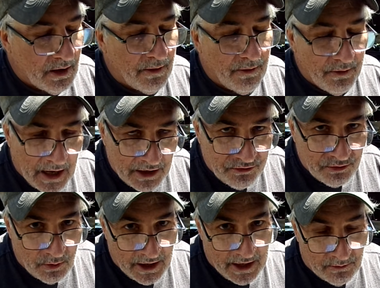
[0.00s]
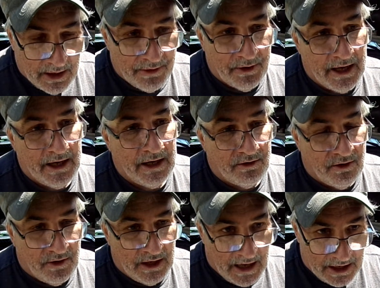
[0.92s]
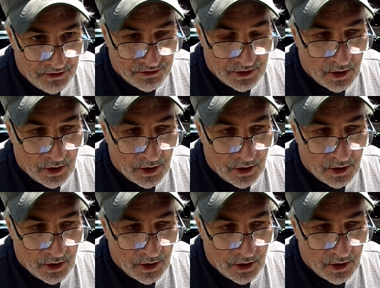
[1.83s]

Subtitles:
That's the way I'd rather get into the engine,